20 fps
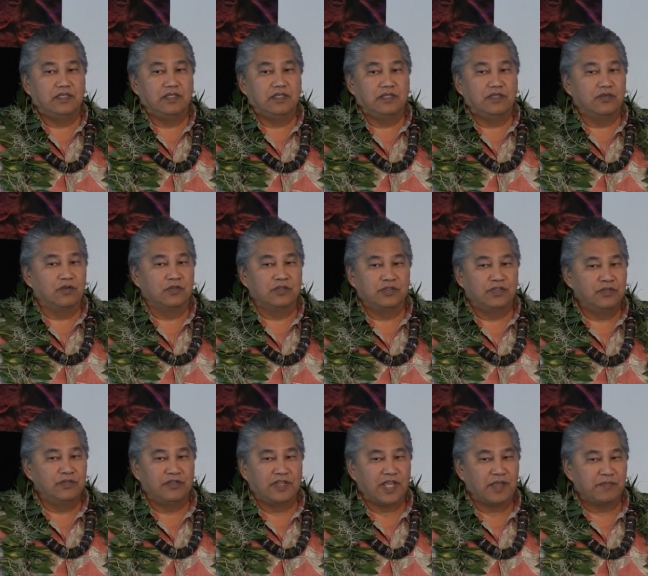You don't
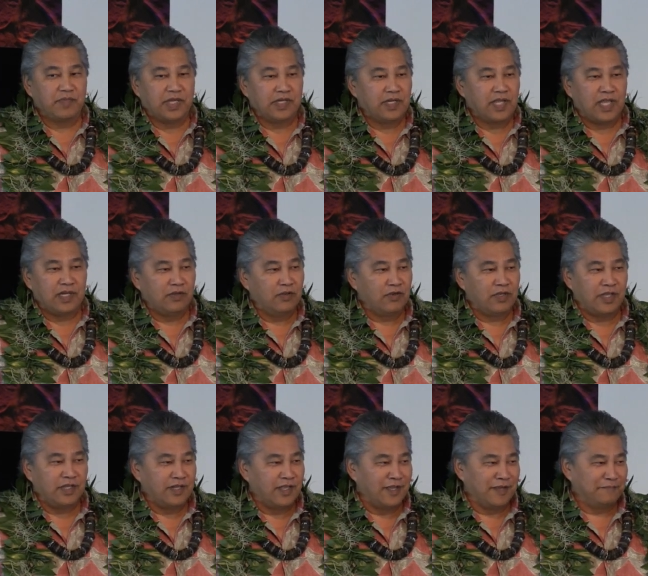do that by not
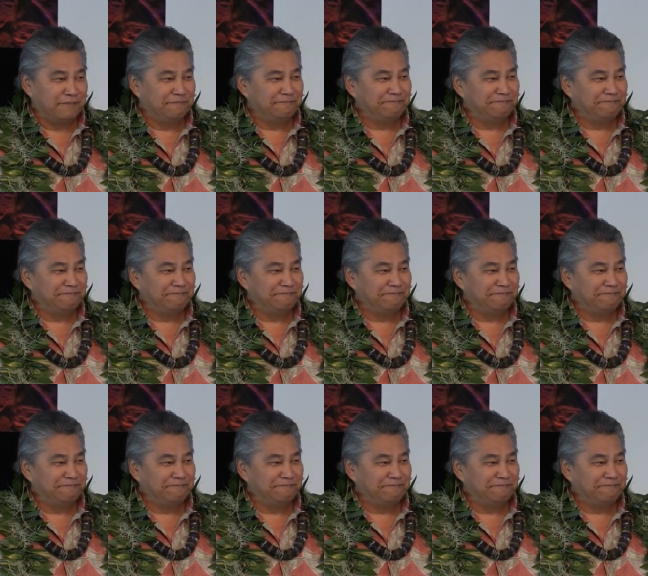looking up.